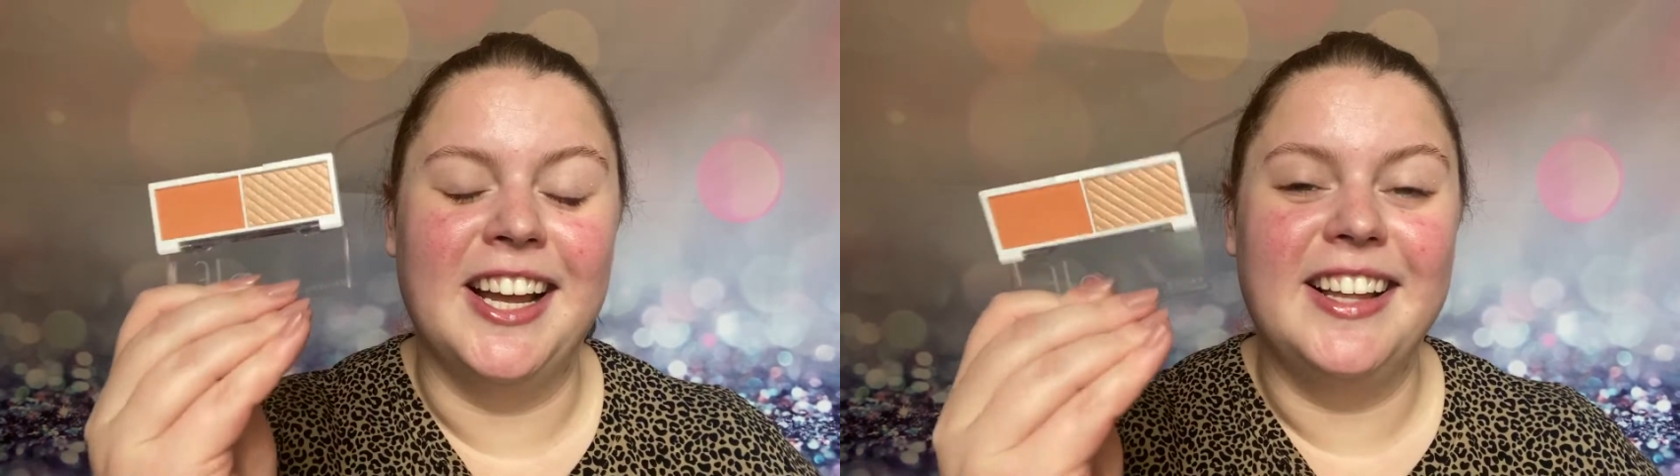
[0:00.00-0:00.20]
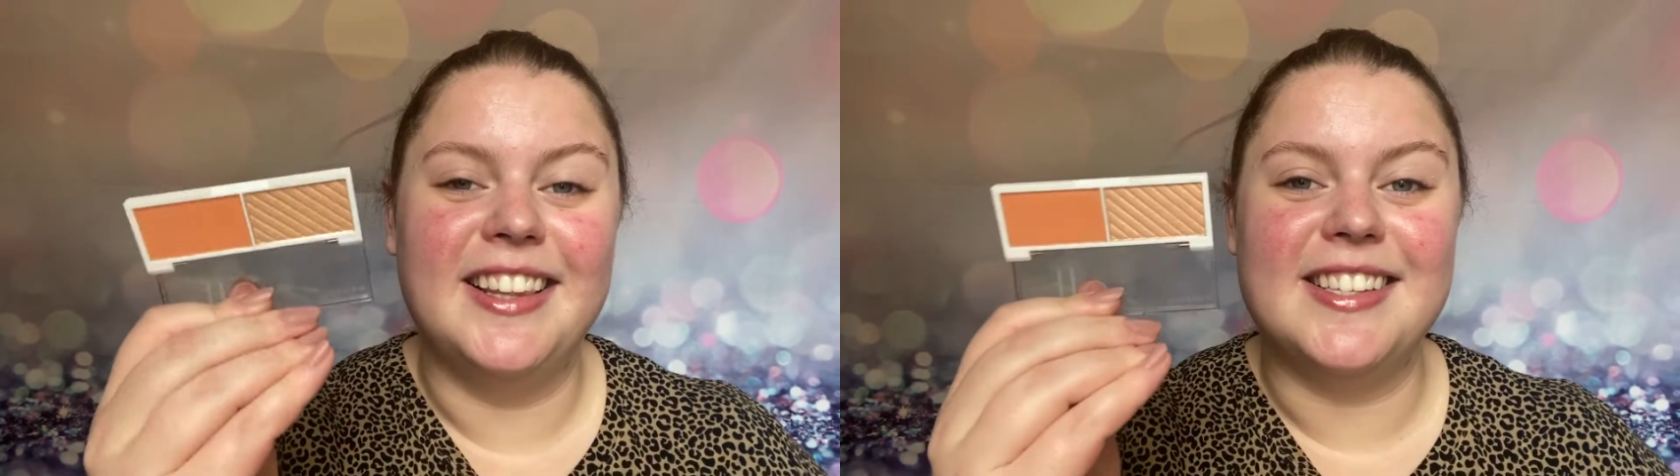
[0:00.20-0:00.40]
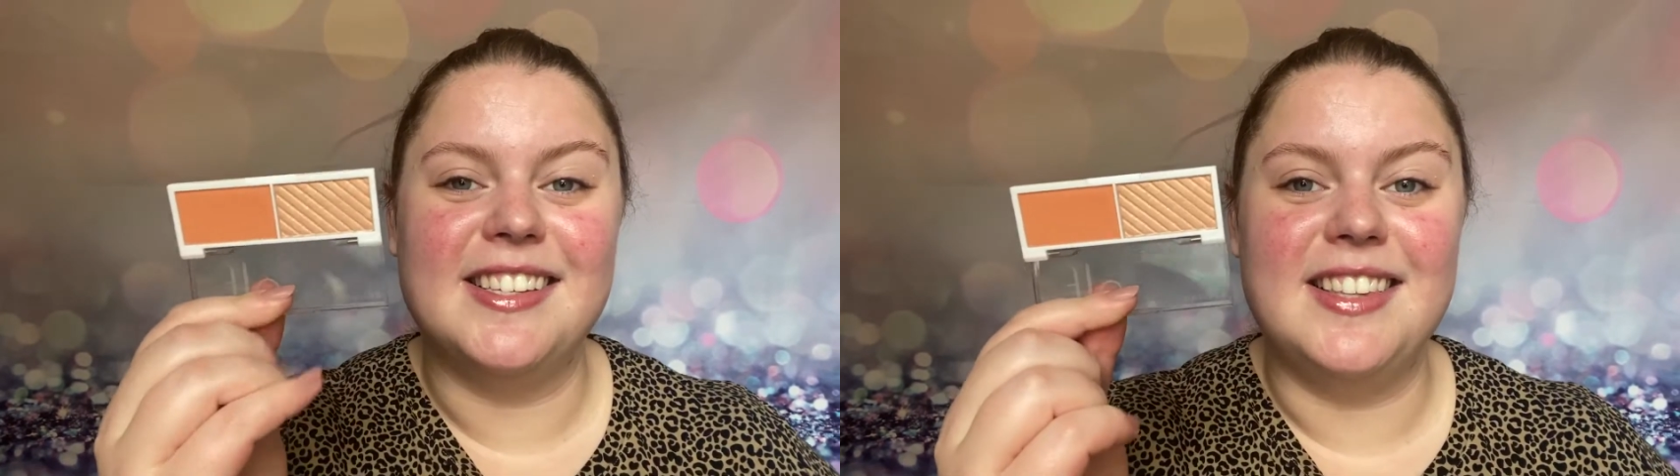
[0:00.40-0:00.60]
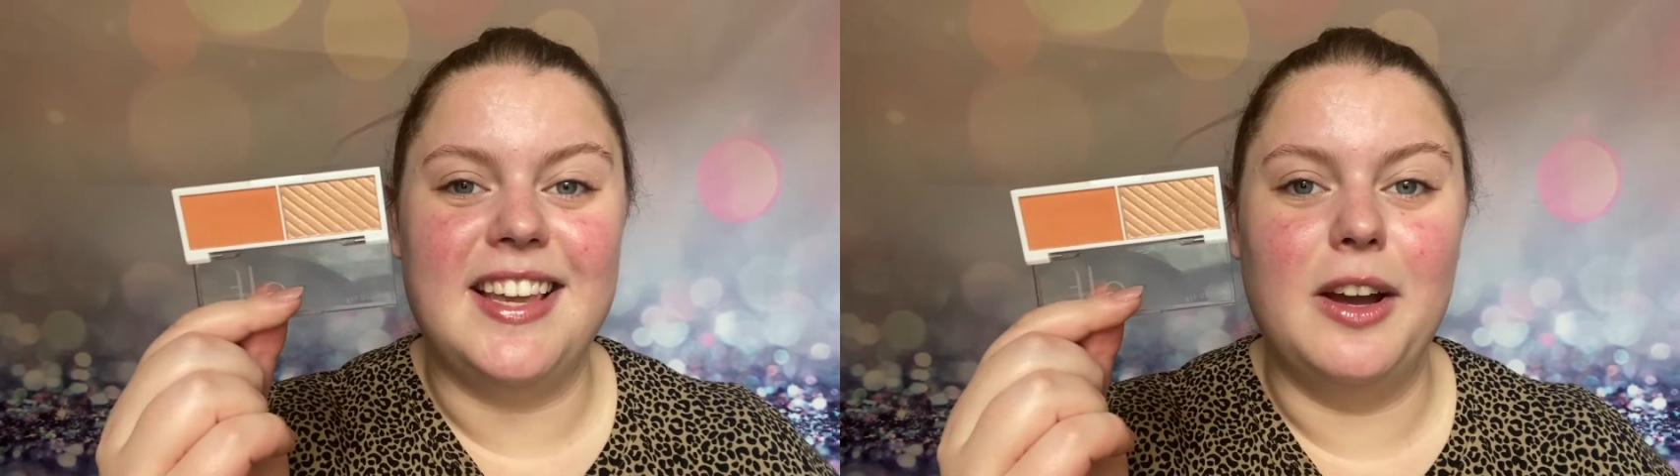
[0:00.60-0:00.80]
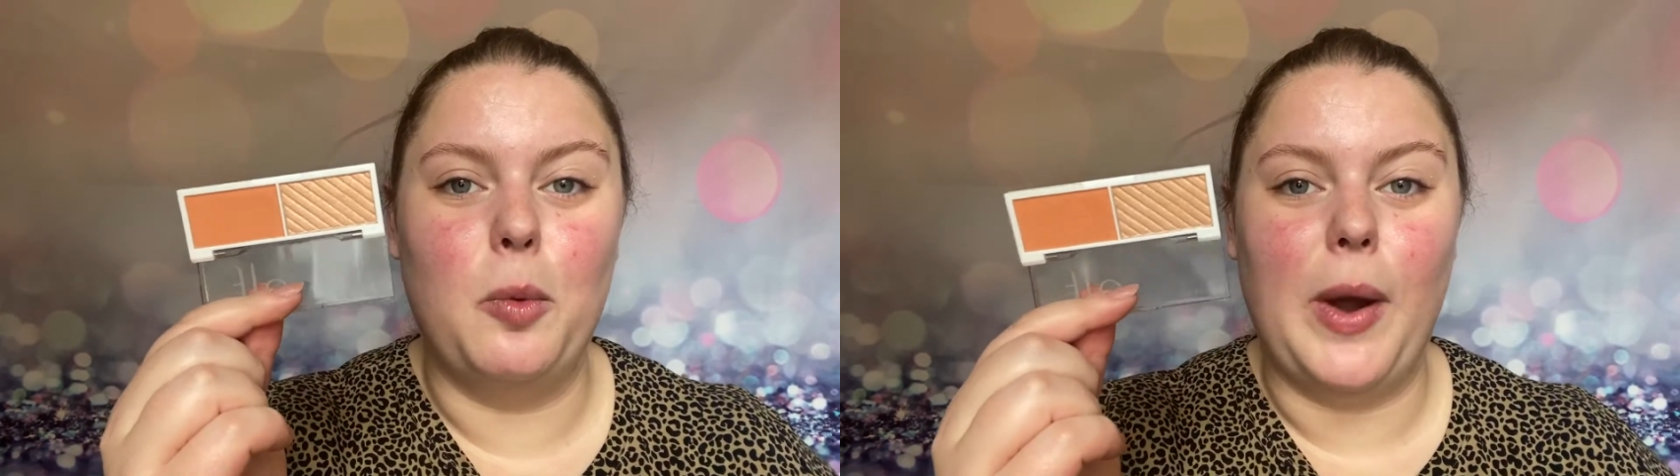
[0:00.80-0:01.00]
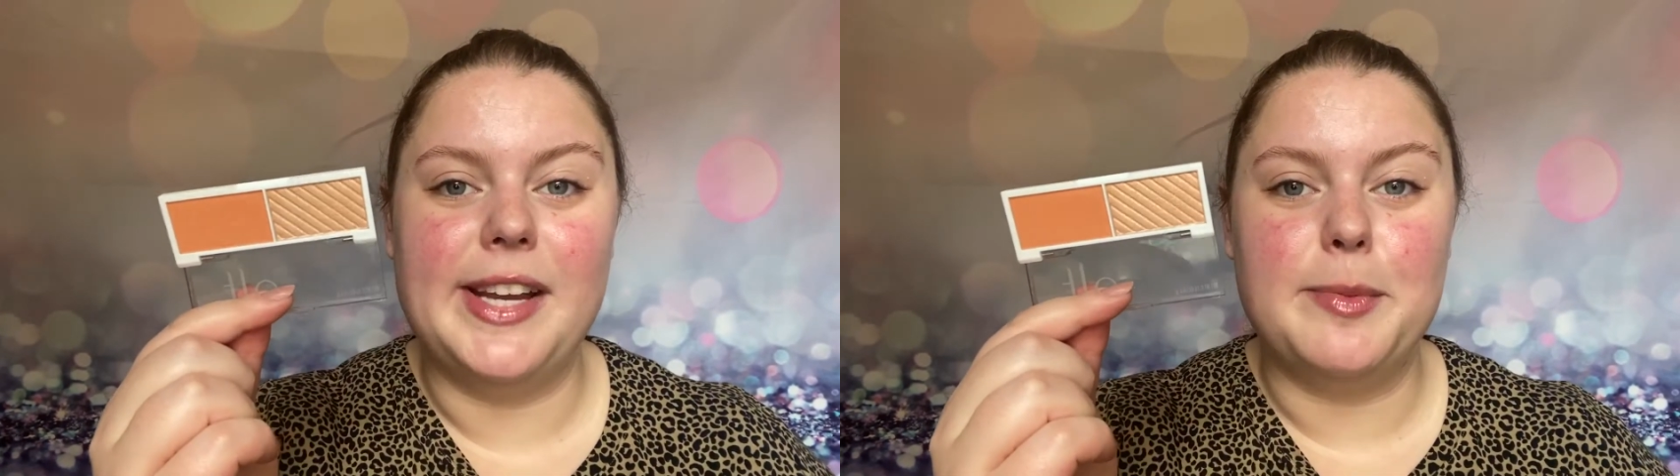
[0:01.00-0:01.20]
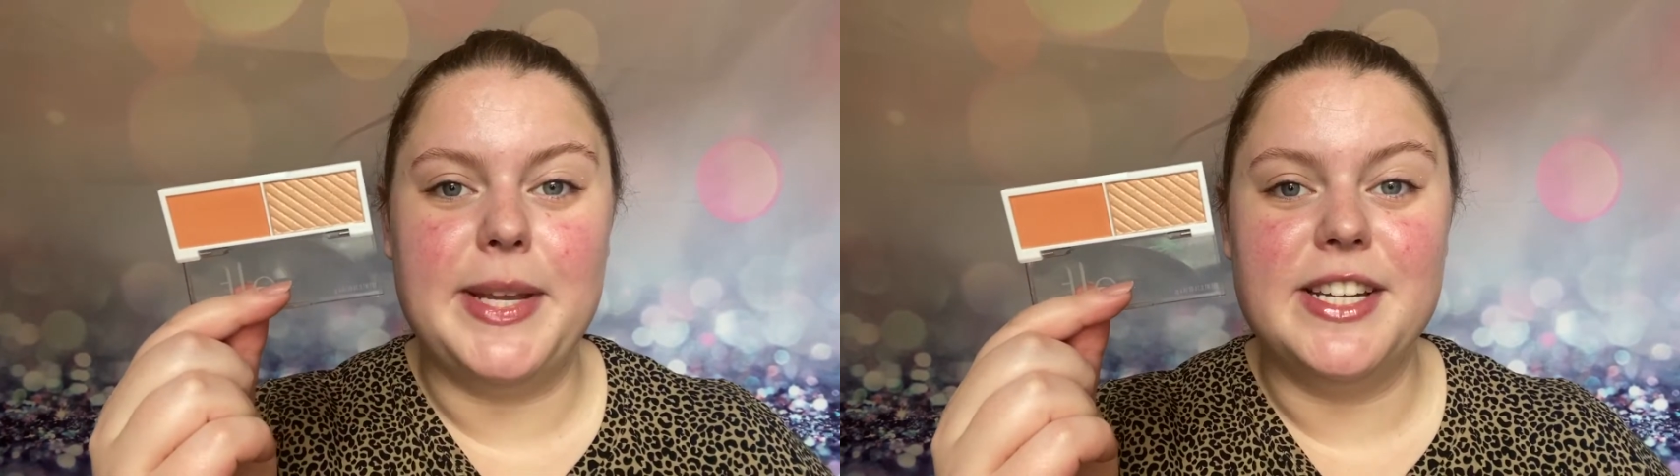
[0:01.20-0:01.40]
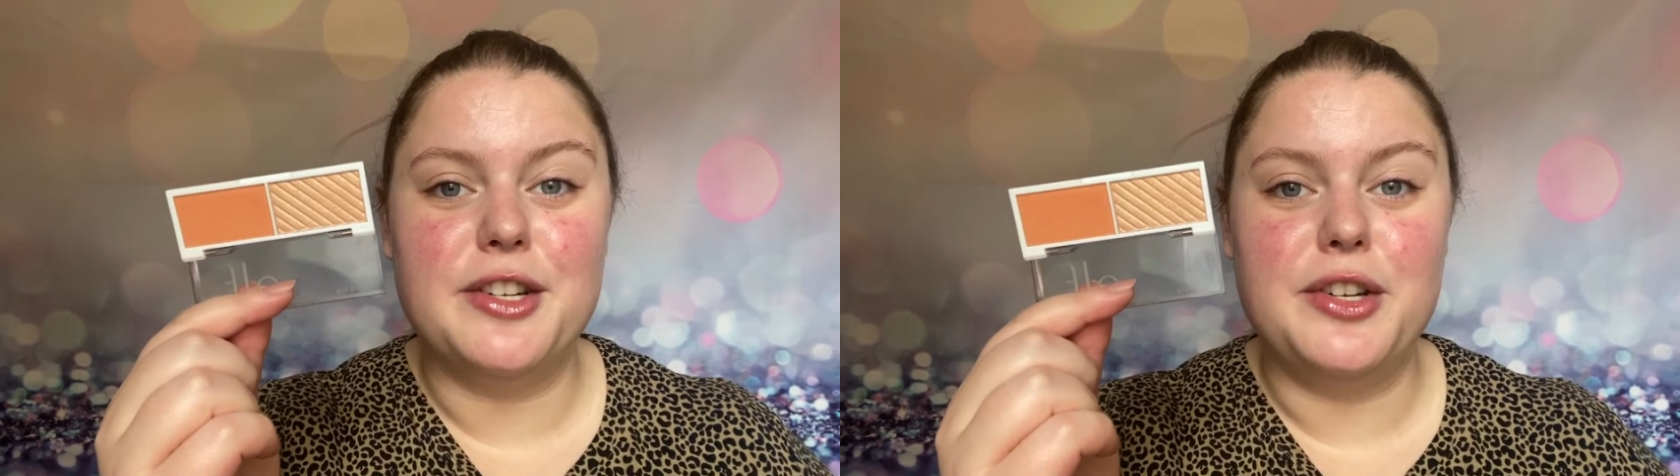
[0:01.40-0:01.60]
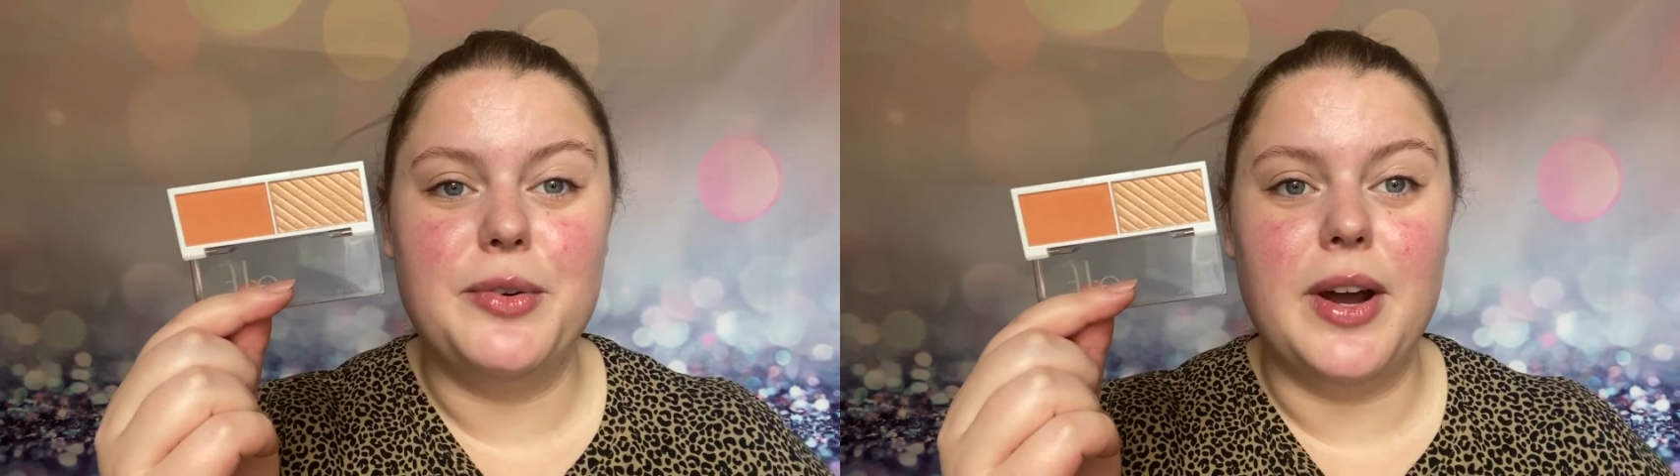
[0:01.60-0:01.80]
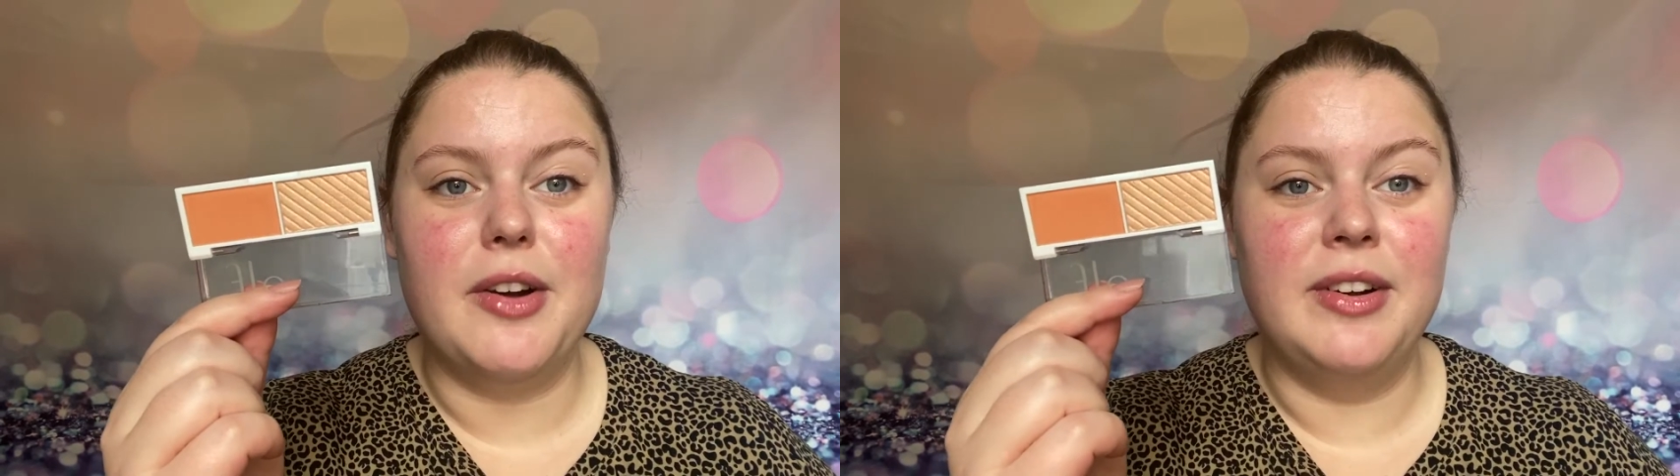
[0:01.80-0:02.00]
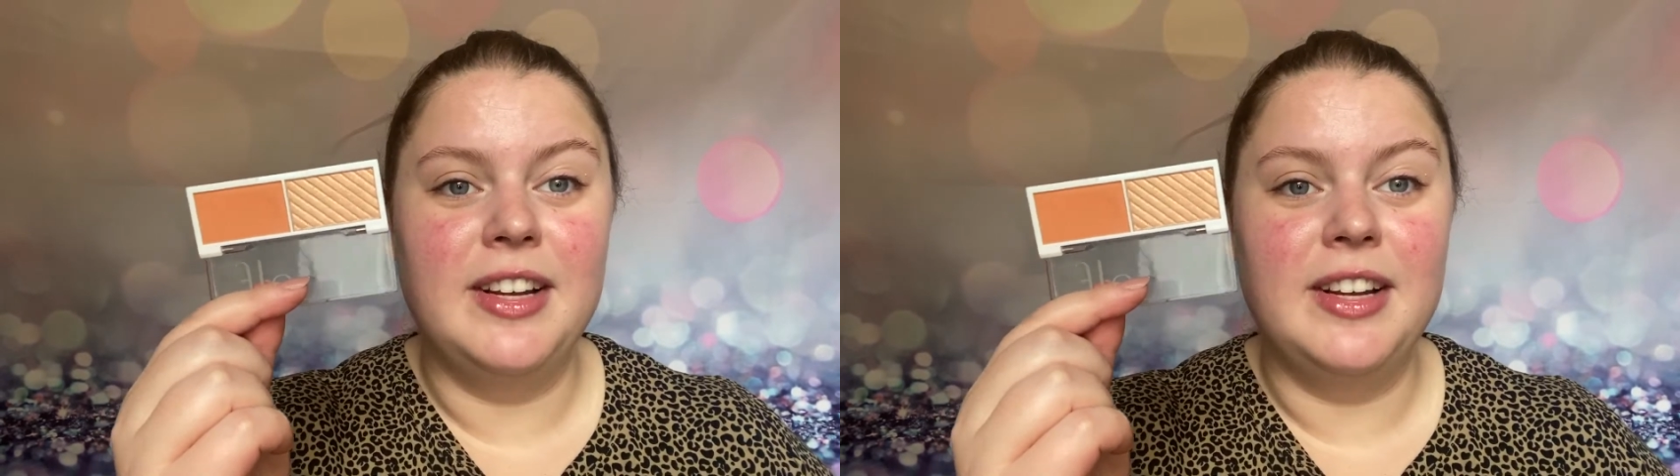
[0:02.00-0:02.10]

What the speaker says: This is the White Peach duo.